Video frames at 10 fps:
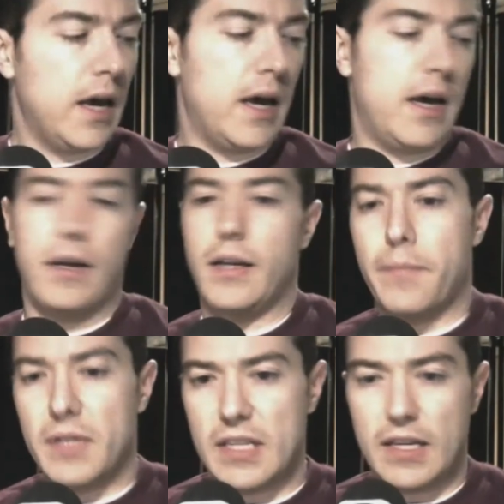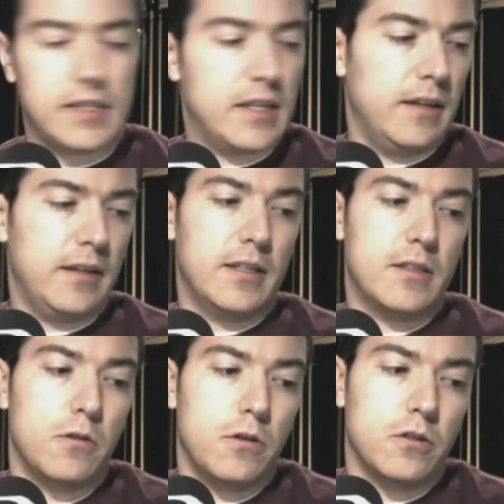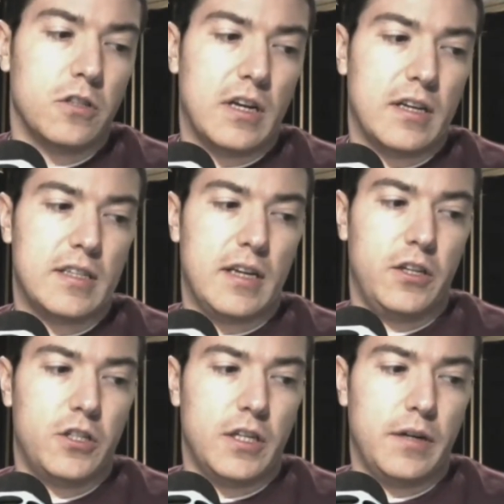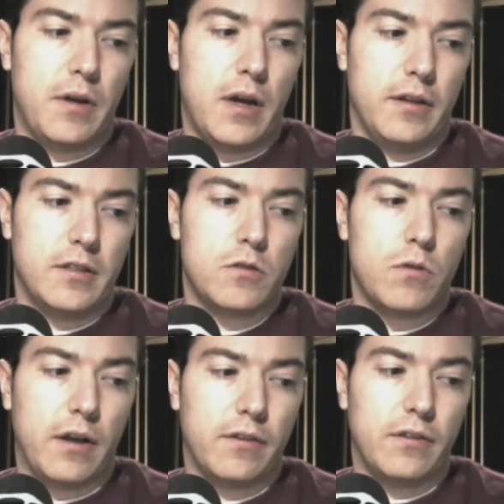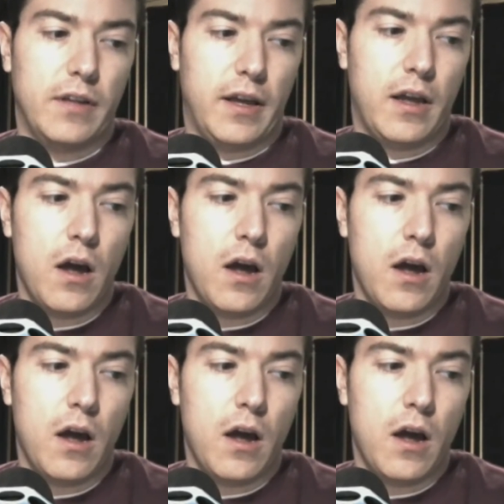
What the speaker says: Number 16, the institutionalization and strengthening